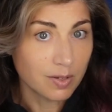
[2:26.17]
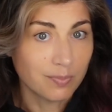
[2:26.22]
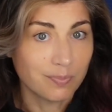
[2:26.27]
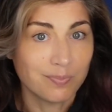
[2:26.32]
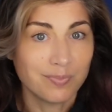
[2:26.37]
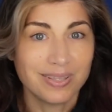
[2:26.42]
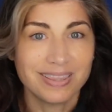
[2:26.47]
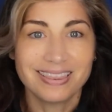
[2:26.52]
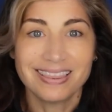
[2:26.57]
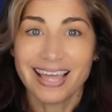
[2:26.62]

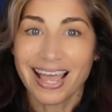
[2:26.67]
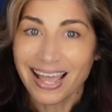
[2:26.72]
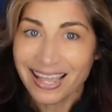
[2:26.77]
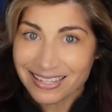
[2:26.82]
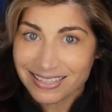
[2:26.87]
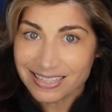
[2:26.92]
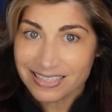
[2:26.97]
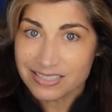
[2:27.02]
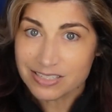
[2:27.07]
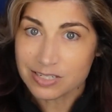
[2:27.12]
but that
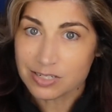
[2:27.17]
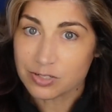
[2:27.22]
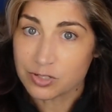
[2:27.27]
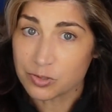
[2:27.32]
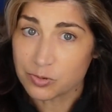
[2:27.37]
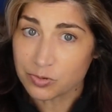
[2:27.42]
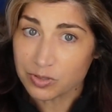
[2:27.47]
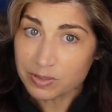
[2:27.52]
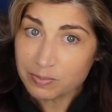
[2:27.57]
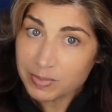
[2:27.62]
gets
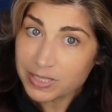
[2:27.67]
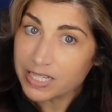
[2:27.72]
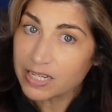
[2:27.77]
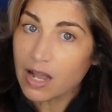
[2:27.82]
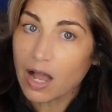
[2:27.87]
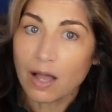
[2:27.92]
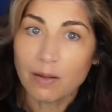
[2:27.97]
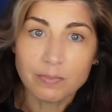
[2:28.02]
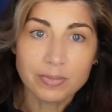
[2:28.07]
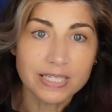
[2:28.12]
extremely
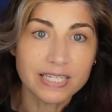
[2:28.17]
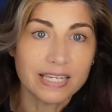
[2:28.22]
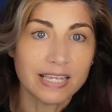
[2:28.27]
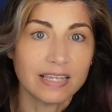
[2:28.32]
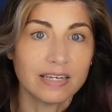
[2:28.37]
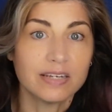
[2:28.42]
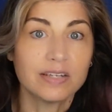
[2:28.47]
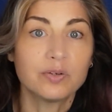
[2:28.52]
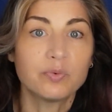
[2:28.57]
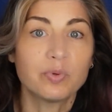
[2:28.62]

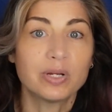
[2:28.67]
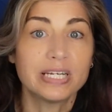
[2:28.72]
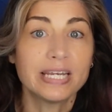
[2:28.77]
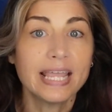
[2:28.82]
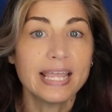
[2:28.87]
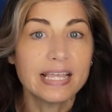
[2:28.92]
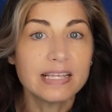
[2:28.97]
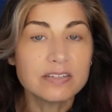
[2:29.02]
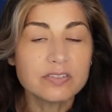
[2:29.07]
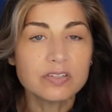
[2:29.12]
complicated when
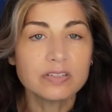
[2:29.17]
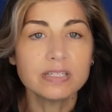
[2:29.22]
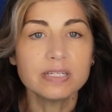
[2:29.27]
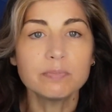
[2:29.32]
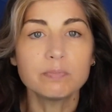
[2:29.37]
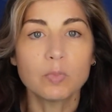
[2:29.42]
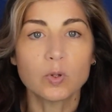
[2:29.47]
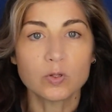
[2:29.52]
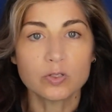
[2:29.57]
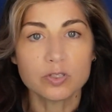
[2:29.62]
handling
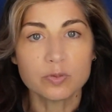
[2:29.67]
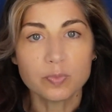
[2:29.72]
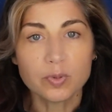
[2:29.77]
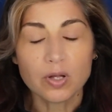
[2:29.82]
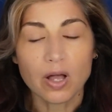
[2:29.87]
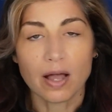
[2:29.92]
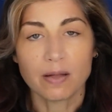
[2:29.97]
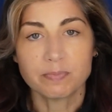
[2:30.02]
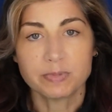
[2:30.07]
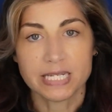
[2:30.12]
multiple
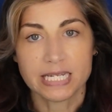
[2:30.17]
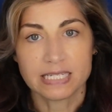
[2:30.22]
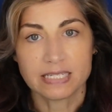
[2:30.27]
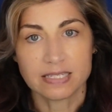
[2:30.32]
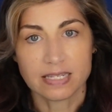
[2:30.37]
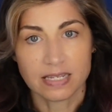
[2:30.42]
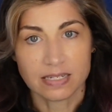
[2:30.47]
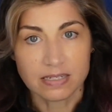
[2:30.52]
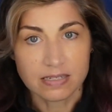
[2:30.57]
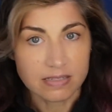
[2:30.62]
updates
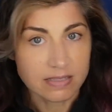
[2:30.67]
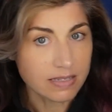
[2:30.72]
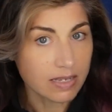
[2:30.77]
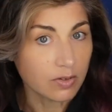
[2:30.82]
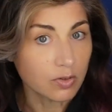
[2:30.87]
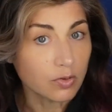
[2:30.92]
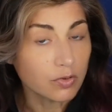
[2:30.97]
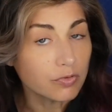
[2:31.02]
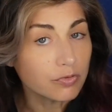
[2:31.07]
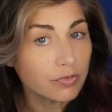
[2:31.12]
in a
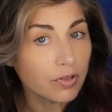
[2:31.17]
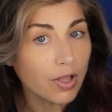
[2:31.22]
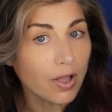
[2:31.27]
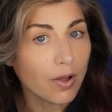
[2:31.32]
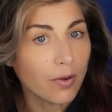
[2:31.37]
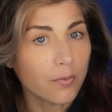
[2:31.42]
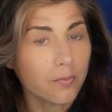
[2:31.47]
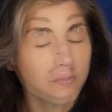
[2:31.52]
single flow.